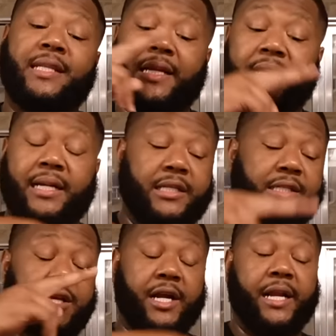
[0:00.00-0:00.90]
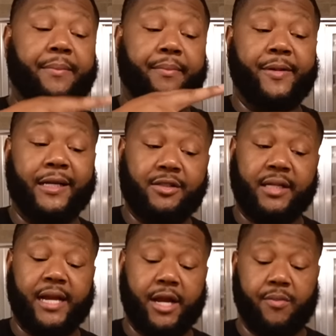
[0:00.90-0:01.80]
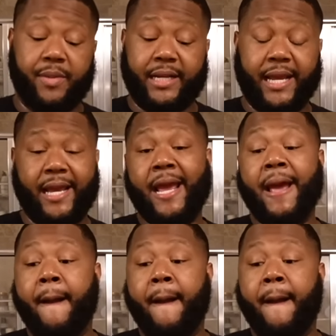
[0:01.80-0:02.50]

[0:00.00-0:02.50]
to start it yesterday on Monday,